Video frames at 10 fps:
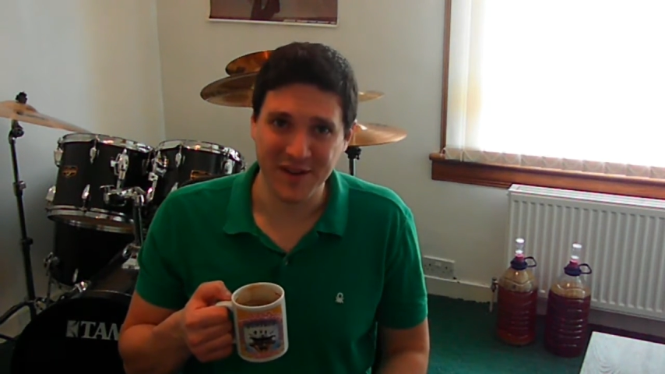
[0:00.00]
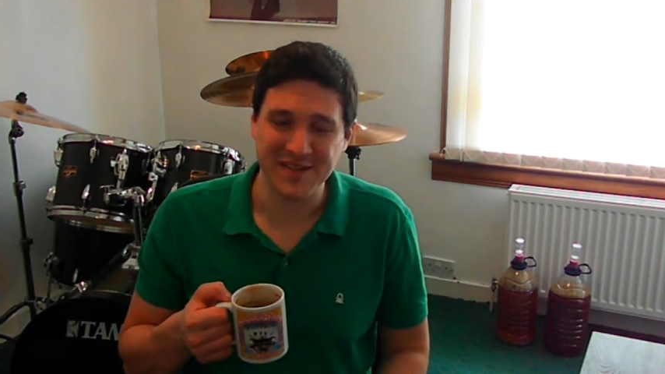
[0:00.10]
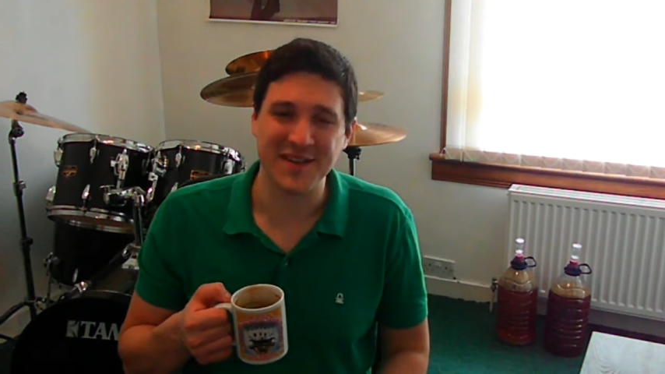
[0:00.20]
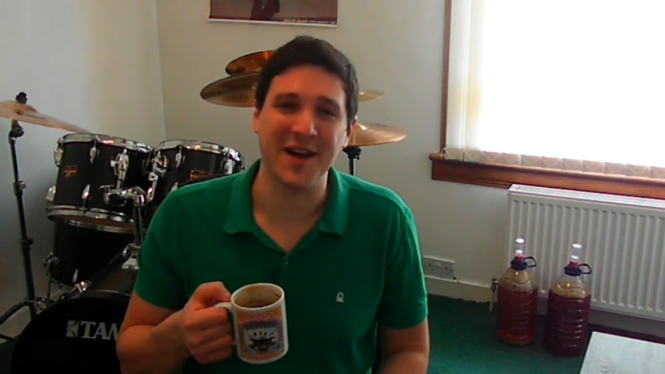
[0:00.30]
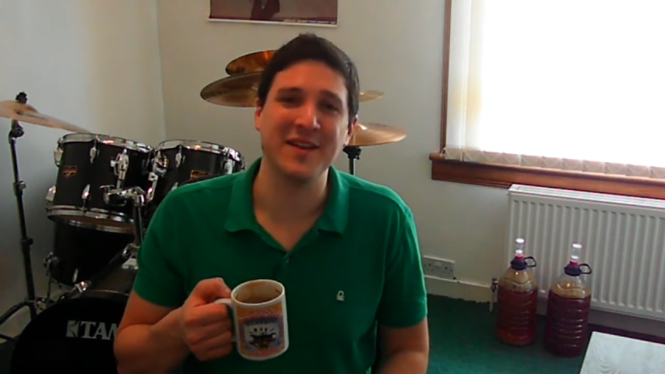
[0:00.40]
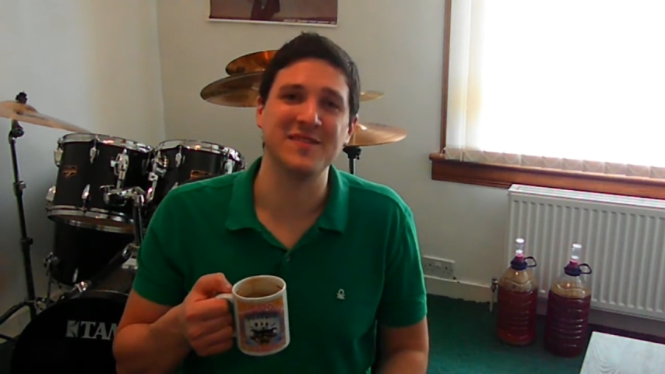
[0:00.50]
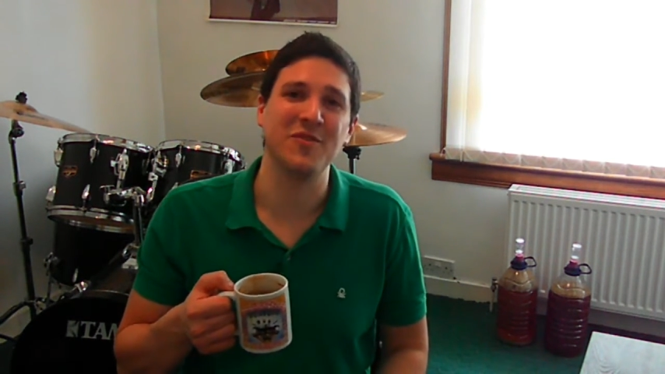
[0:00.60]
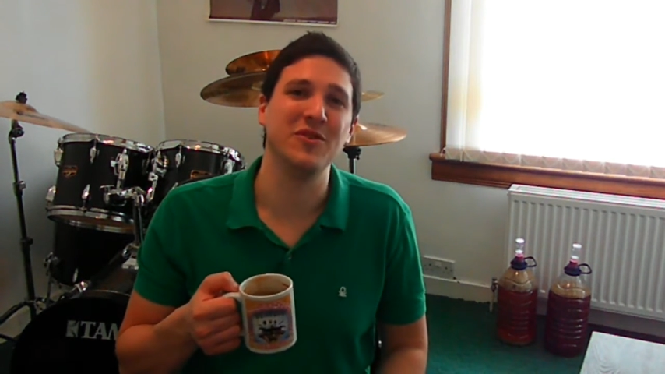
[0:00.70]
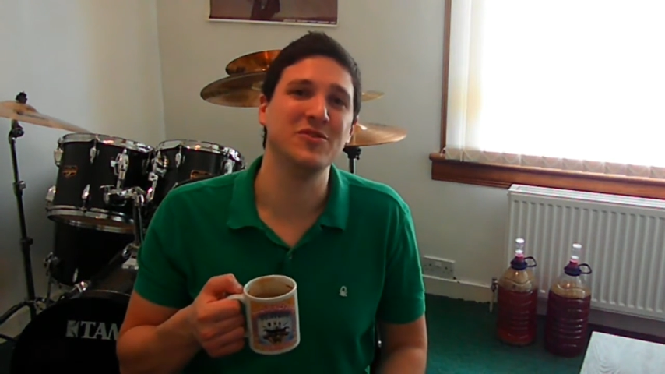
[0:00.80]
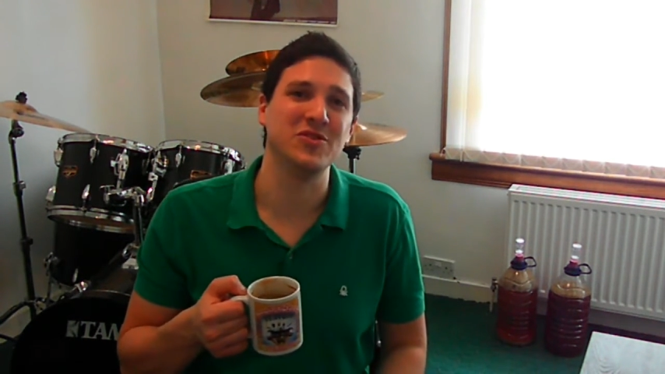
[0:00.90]
He's got his
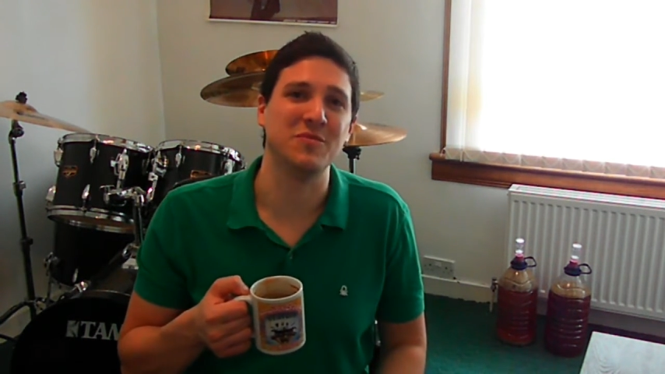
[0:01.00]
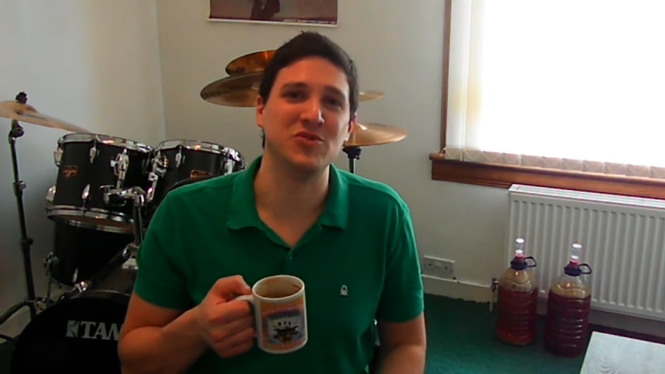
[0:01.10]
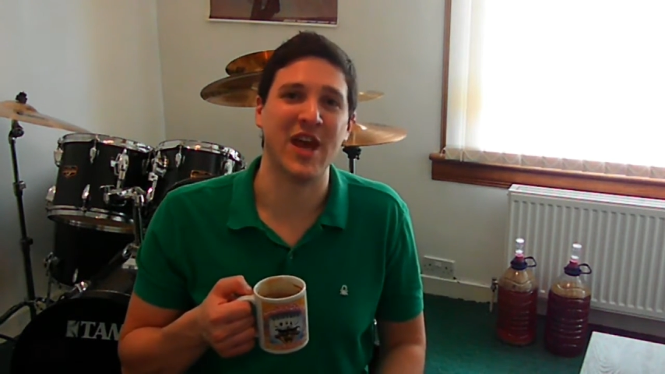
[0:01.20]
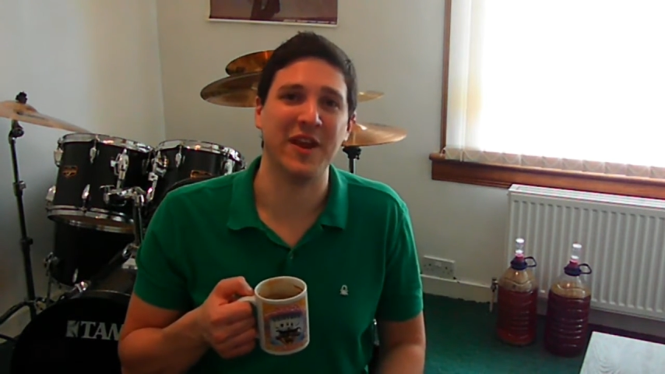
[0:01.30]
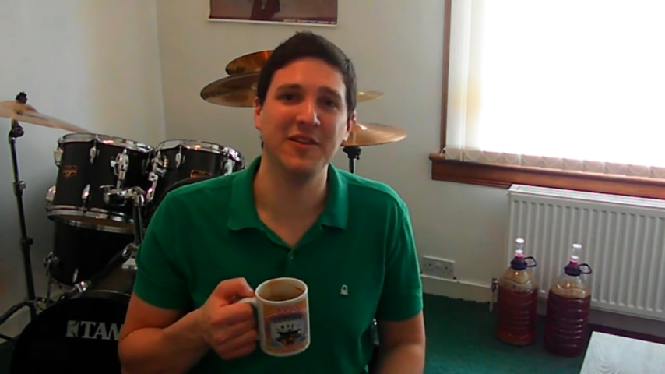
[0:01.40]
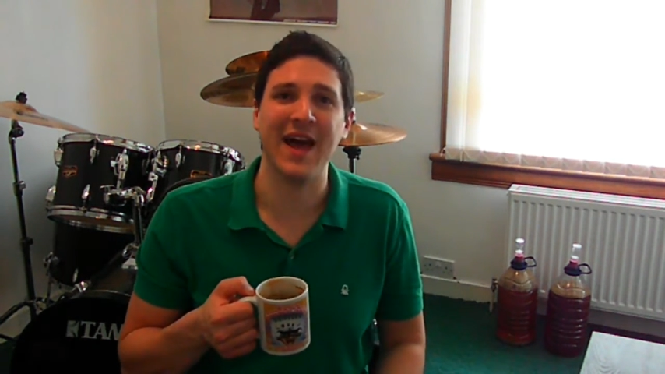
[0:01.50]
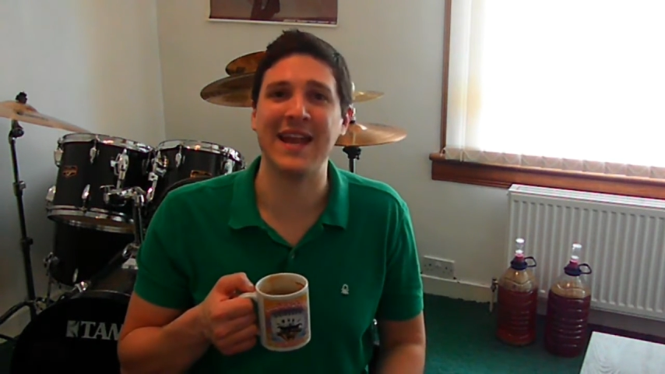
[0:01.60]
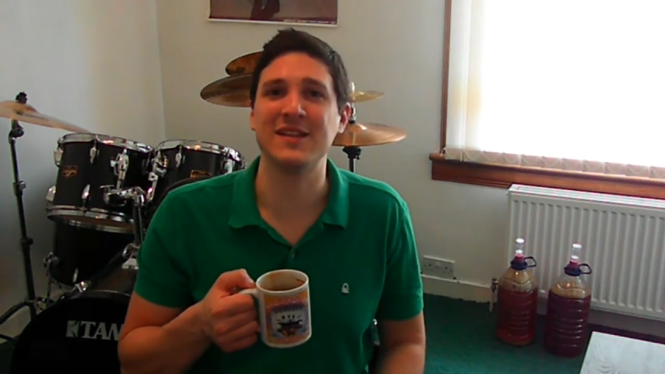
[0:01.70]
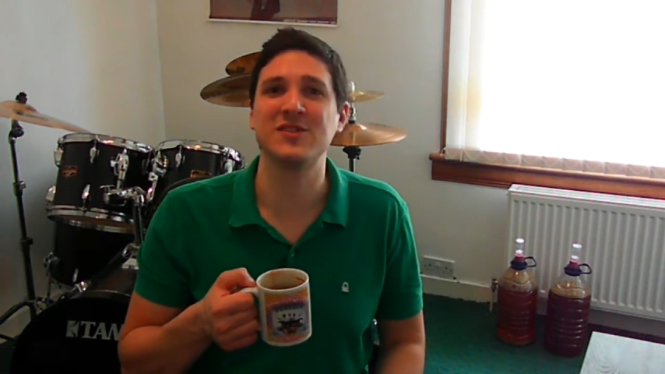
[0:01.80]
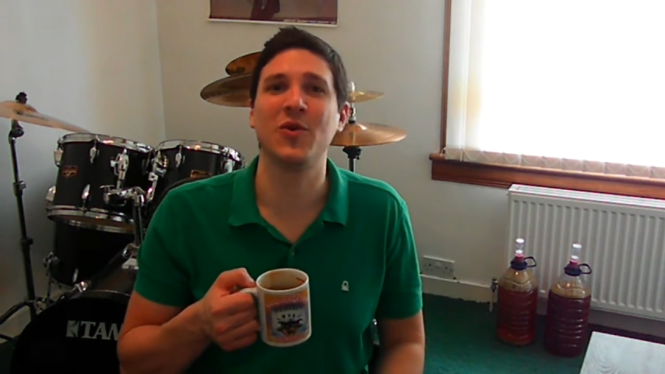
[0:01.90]
own YouTube channel,
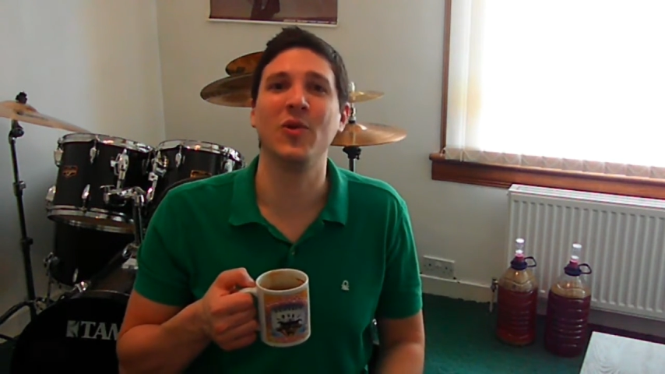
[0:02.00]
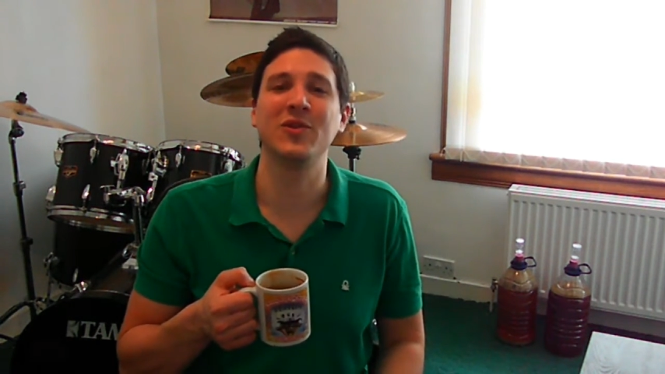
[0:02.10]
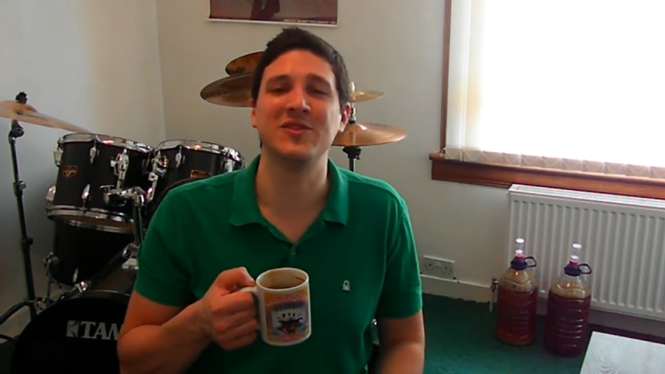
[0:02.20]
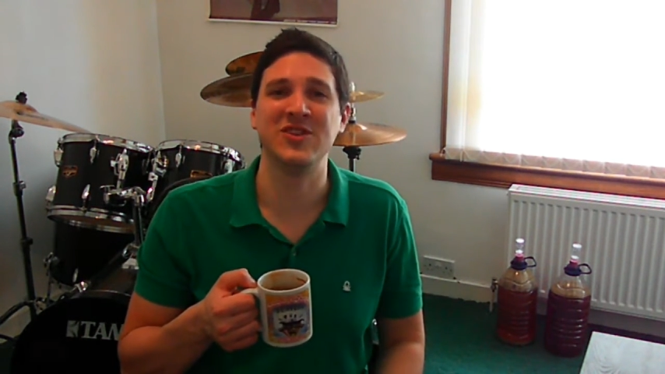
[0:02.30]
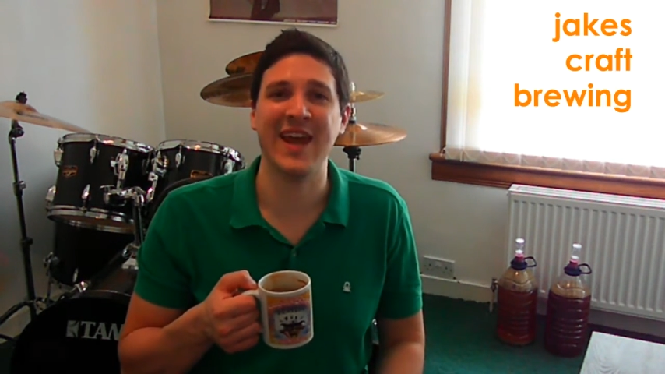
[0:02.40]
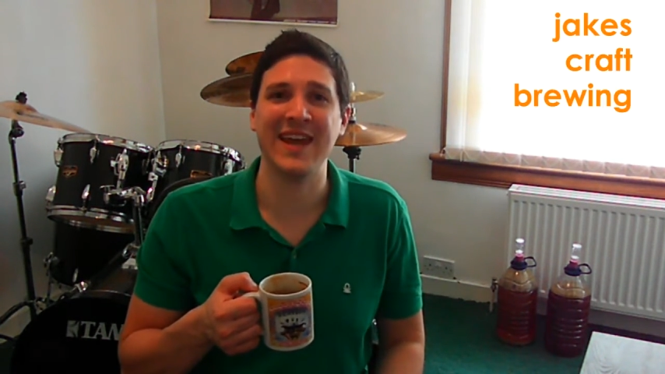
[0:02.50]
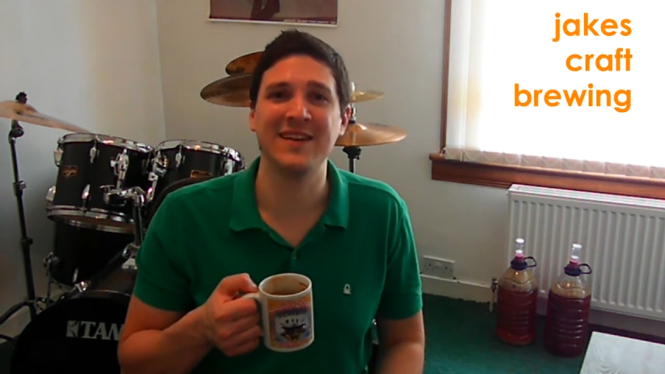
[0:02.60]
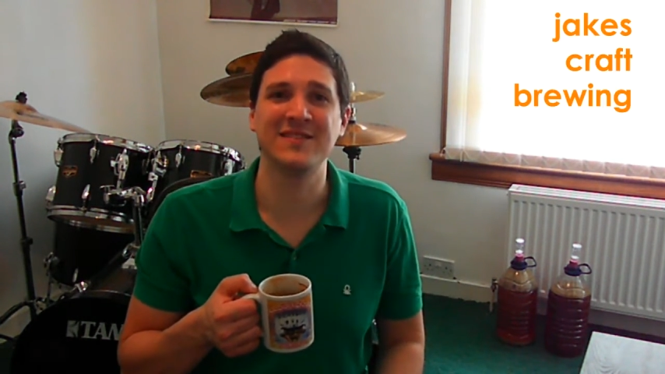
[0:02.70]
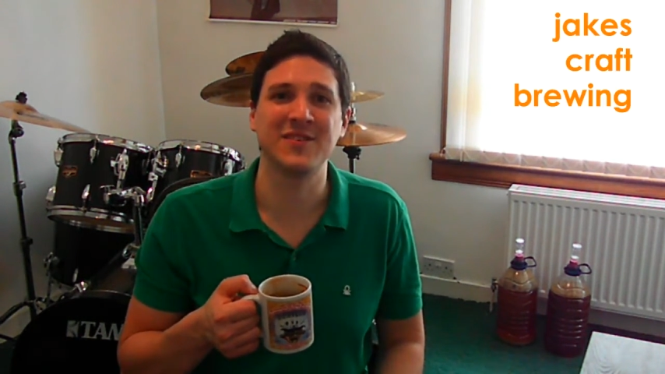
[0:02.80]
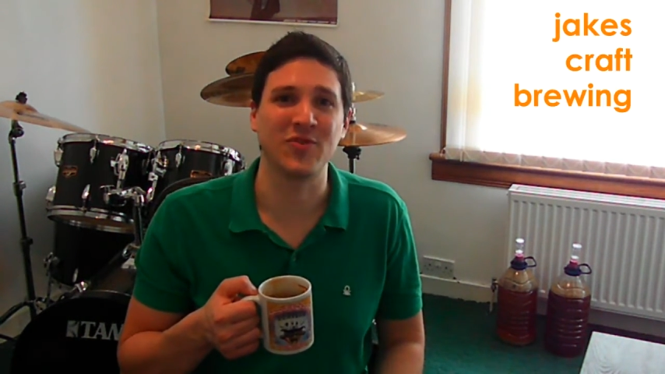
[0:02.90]
and it's called
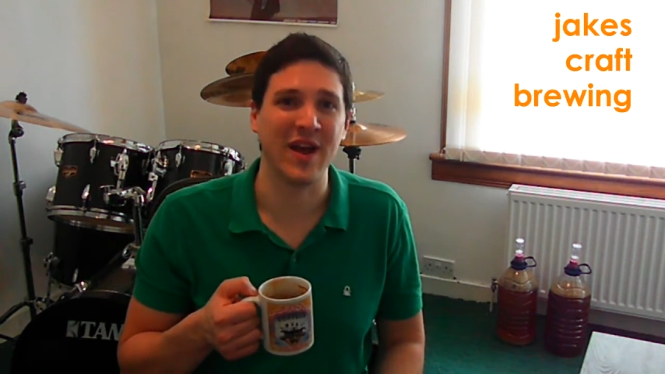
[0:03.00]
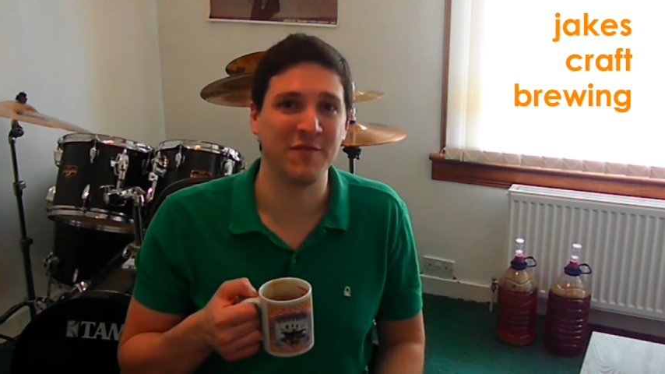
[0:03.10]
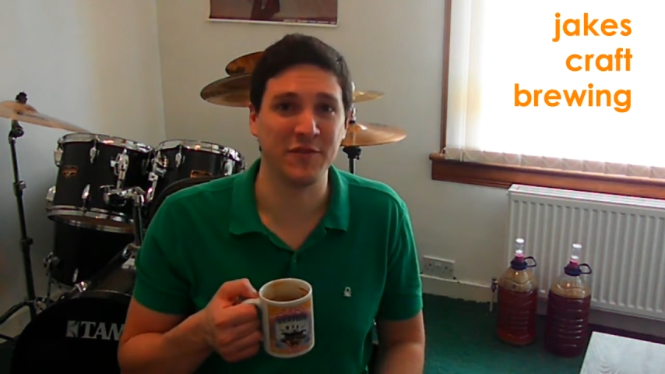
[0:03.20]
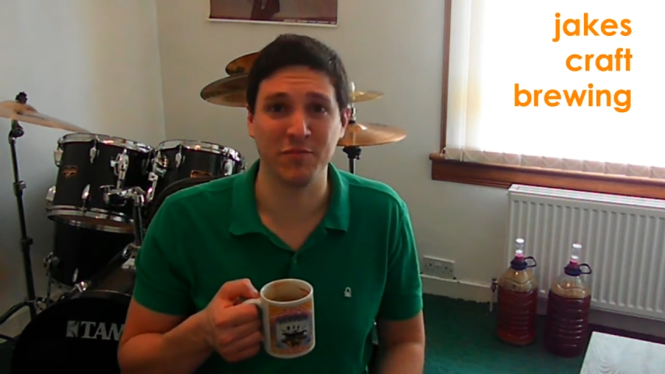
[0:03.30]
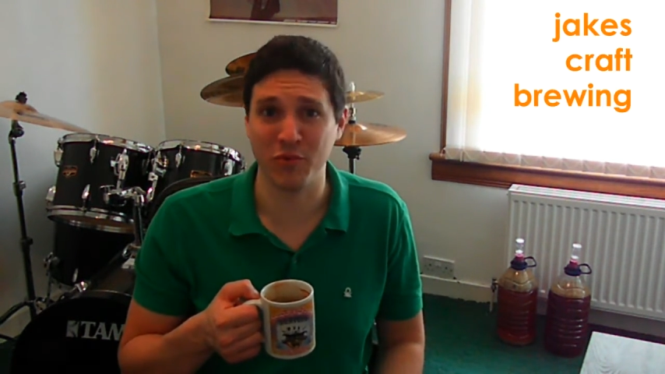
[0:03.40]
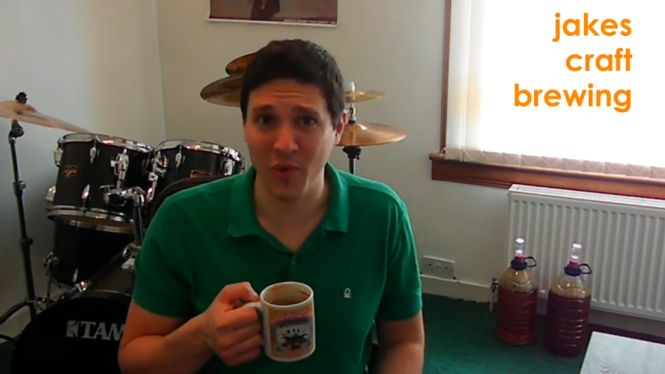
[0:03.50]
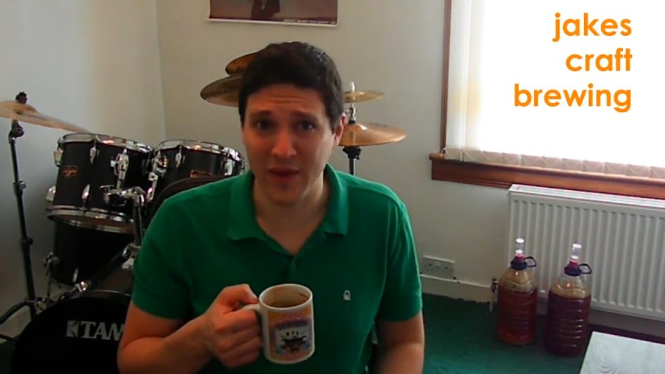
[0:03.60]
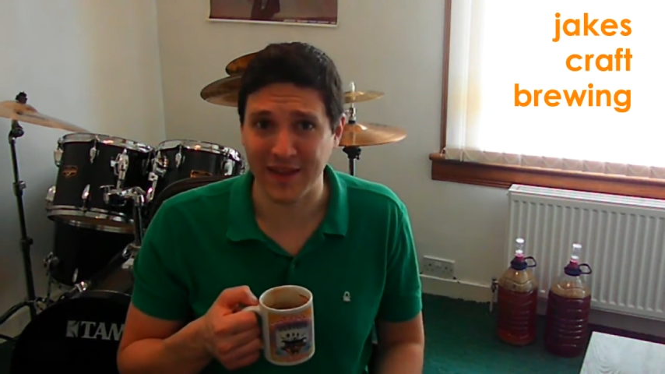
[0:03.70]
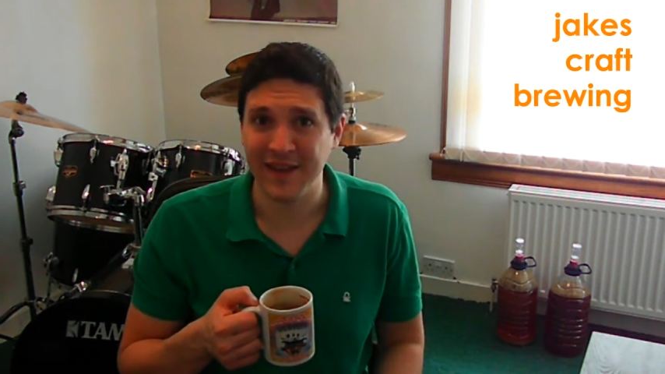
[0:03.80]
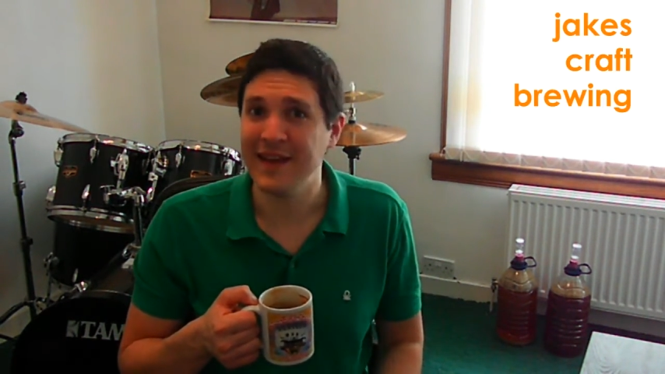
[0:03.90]
Jake's Craft
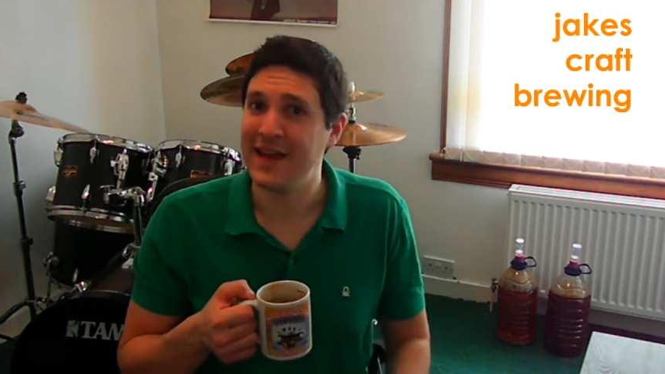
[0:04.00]
Brewing,